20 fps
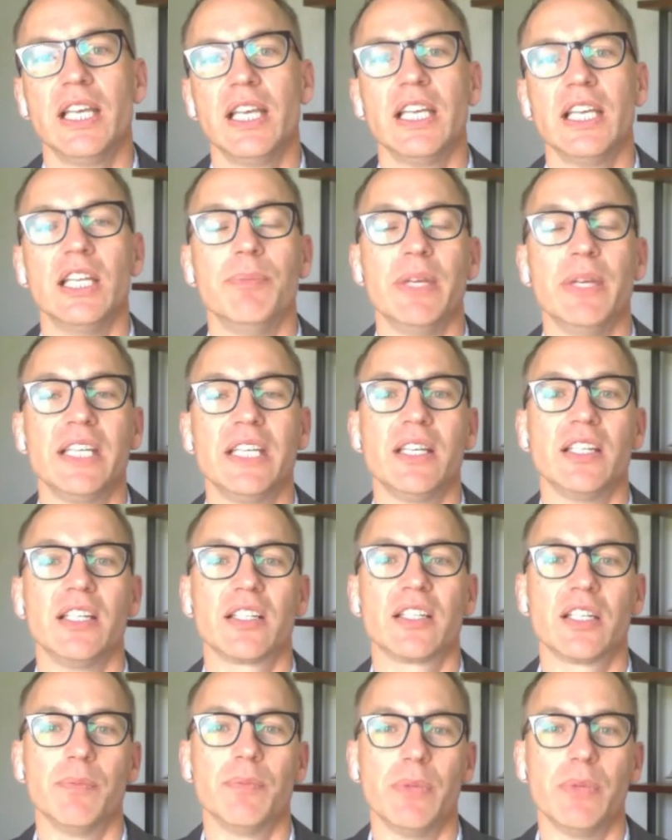in making a
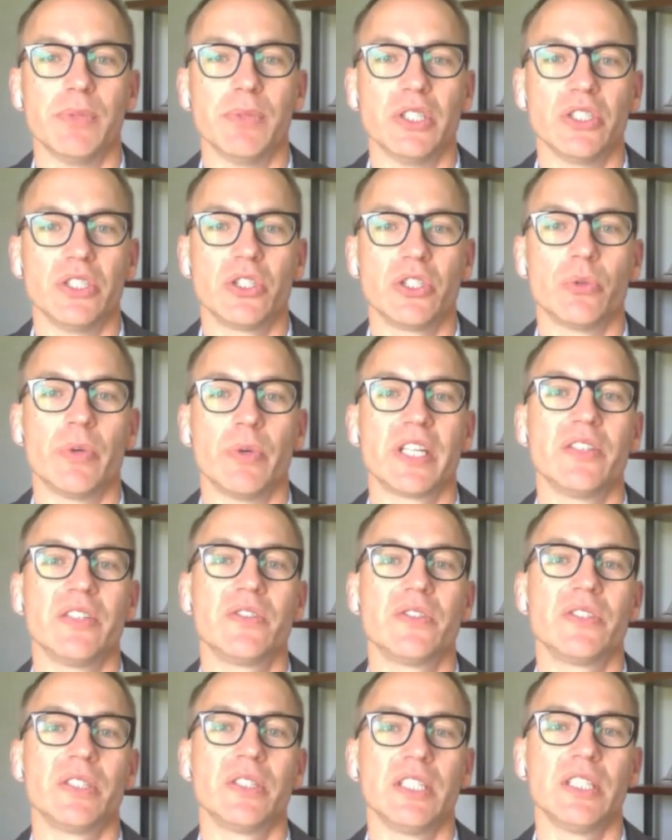commitment to
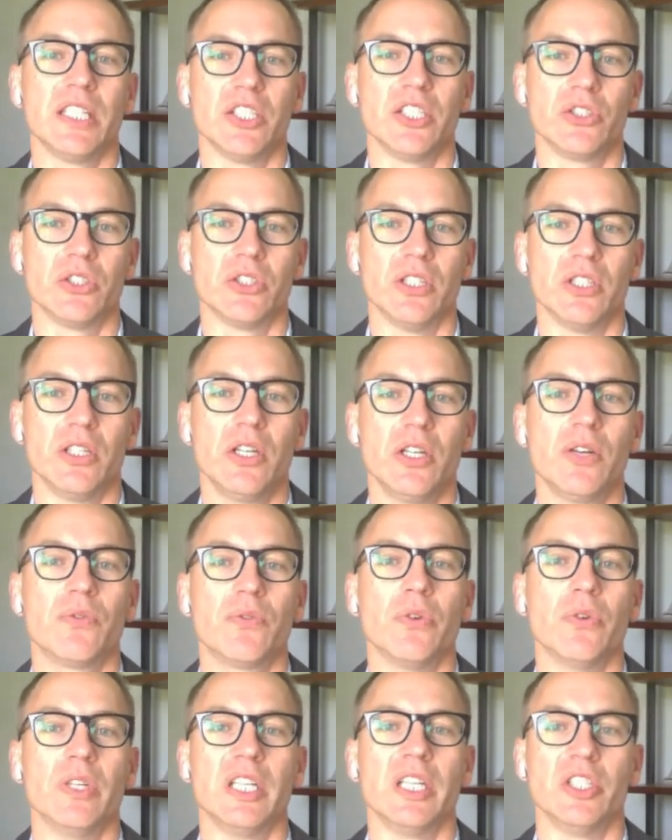reconciliation
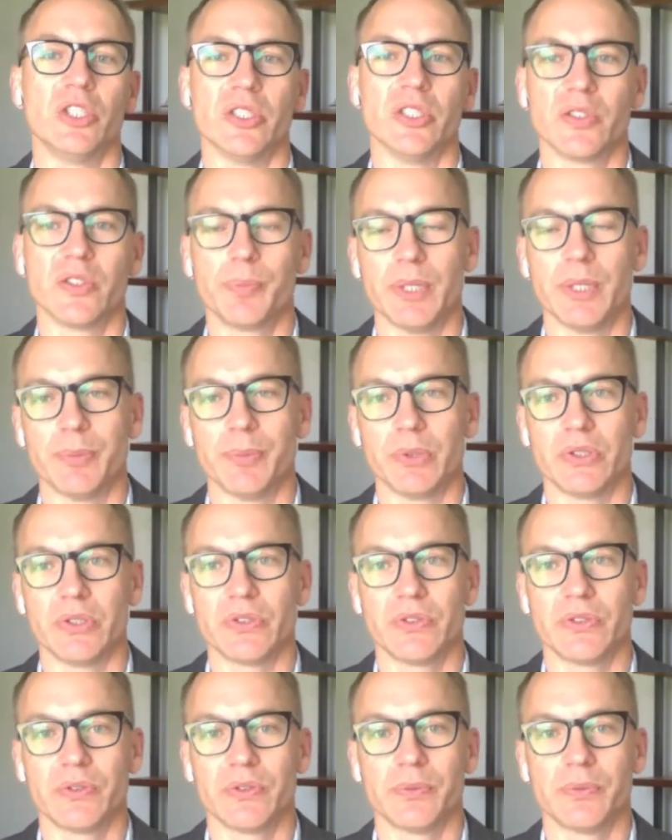for Indigenous peoples.